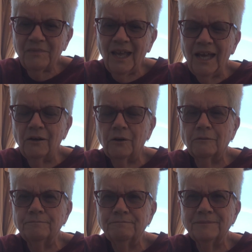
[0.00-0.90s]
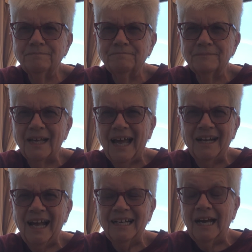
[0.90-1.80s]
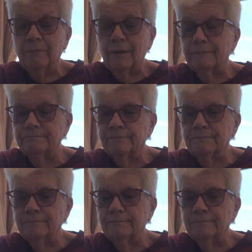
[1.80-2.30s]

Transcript: I don't know. I, I, am